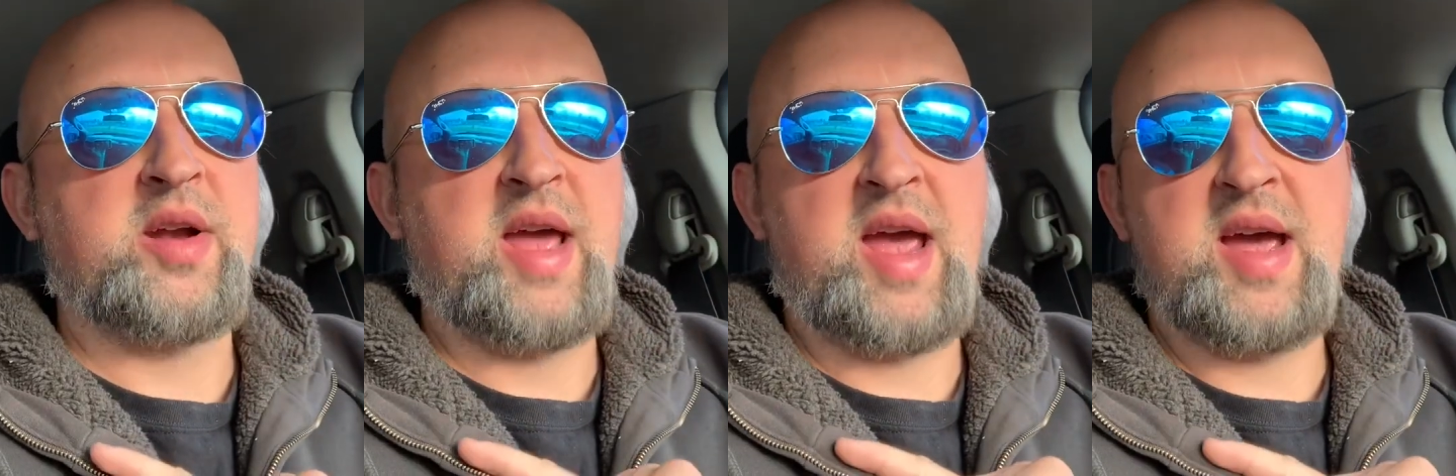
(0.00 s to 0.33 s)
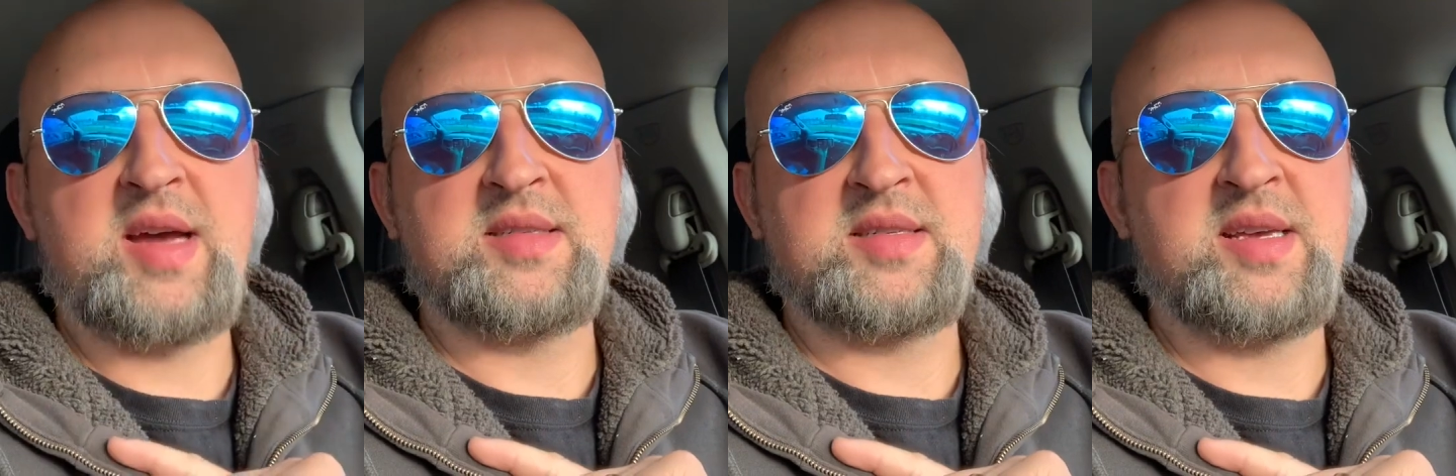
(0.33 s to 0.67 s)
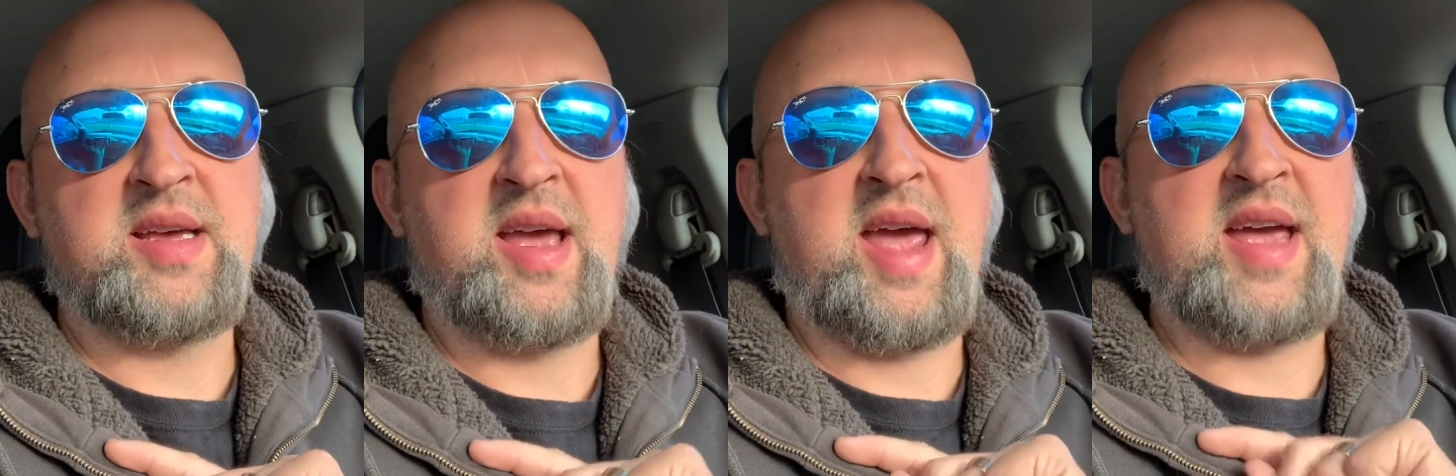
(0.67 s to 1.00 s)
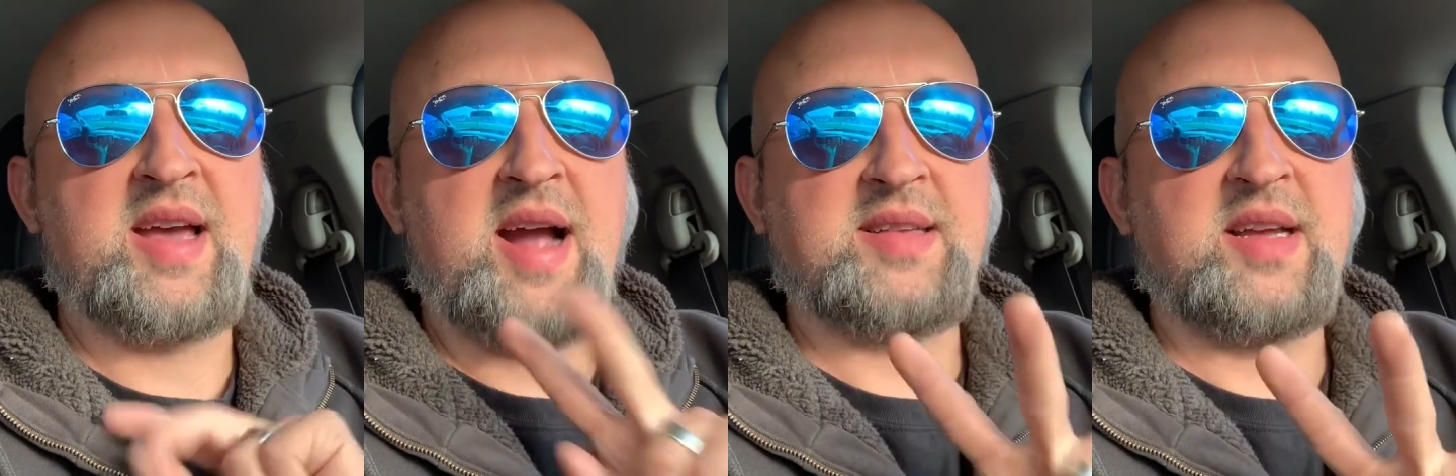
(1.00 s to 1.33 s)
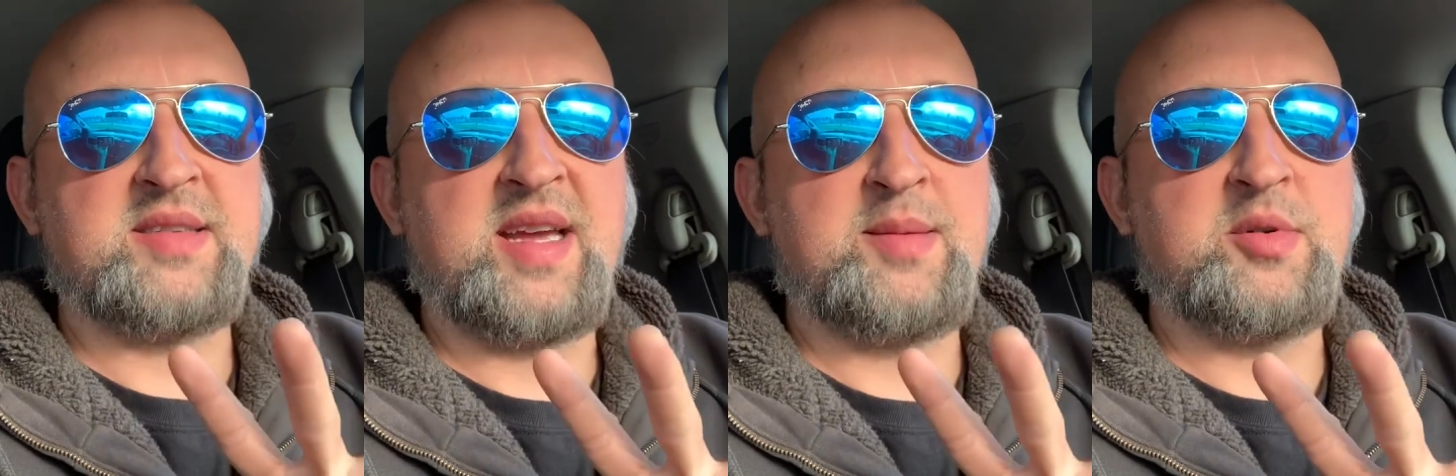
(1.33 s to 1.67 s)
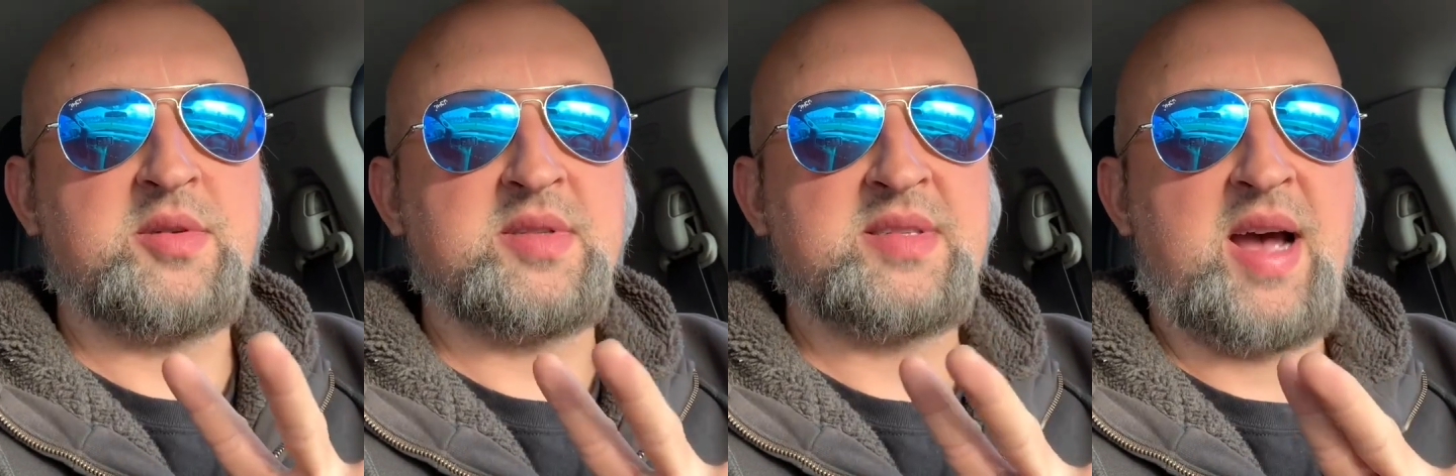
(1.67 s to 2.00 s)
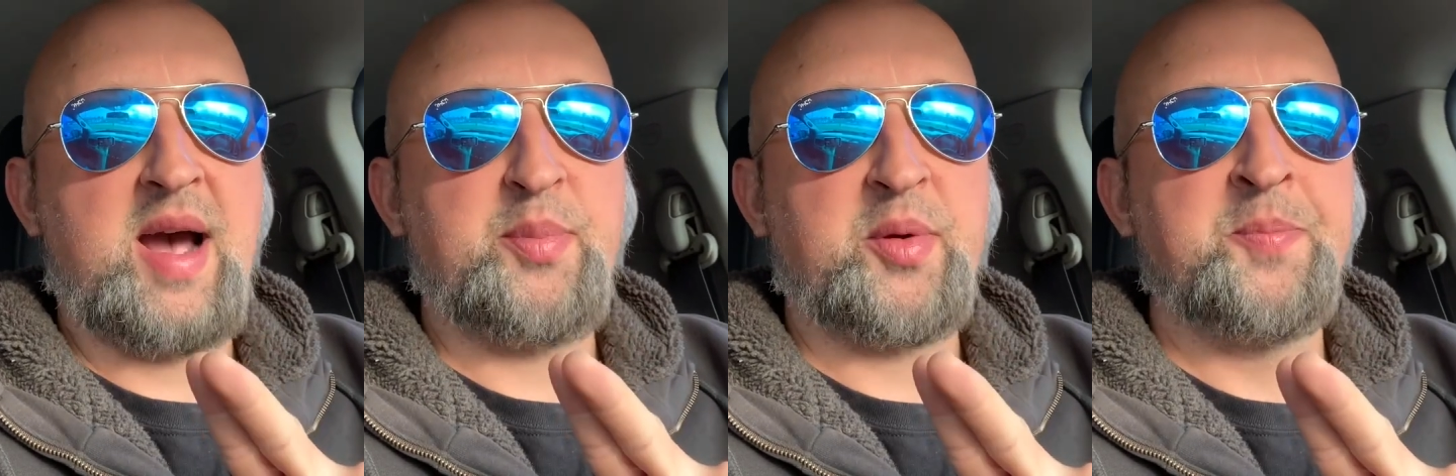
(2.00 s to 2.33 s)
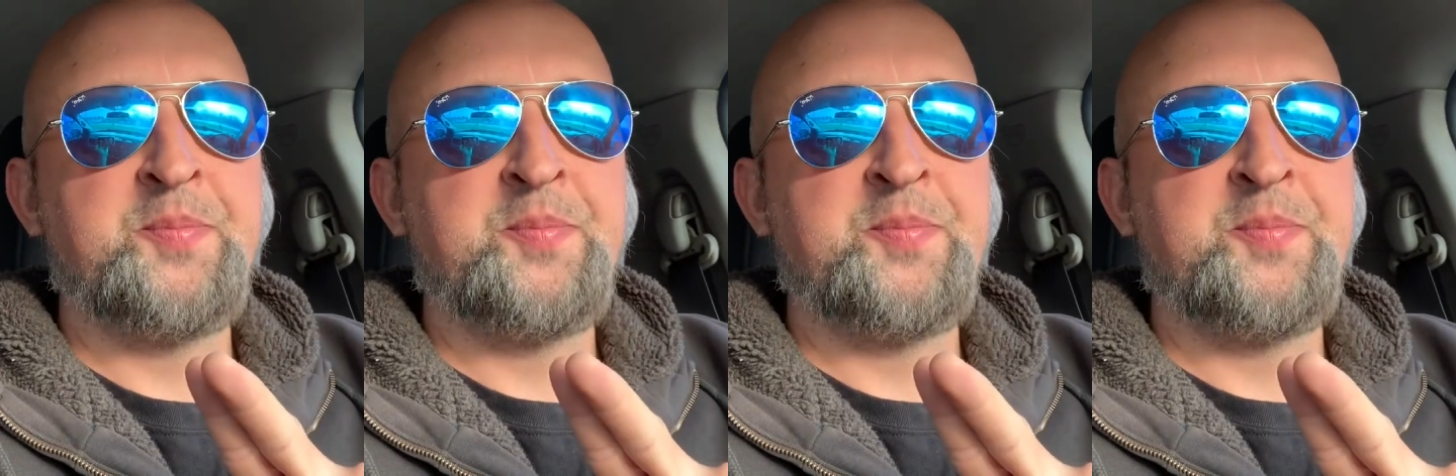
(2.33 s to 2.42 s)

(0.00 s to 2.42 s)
as a cocktail table top,